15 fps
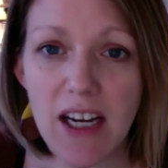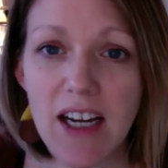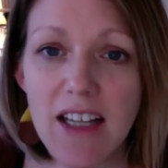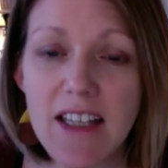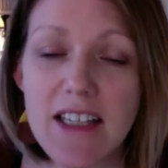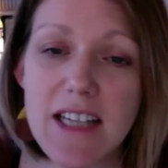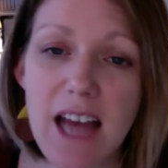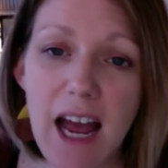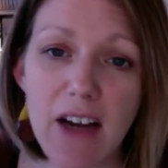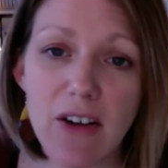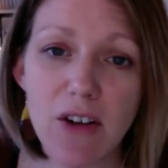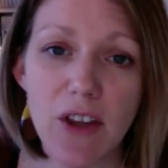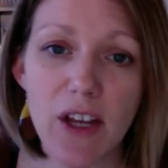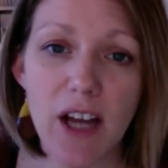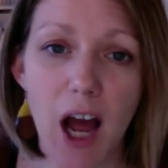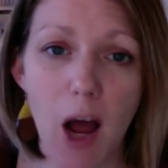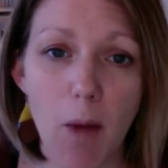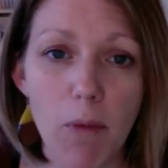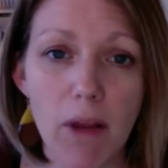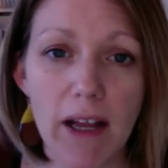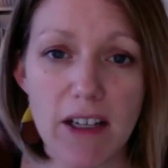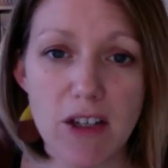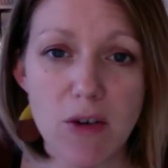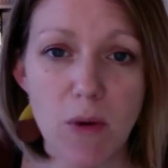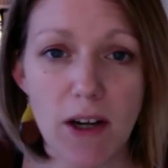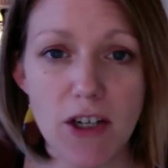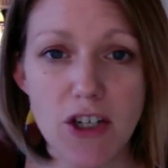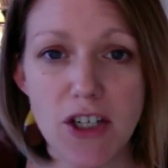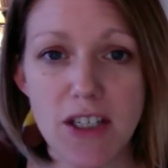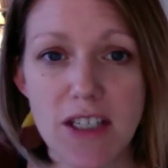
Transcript: that tackled the complex questions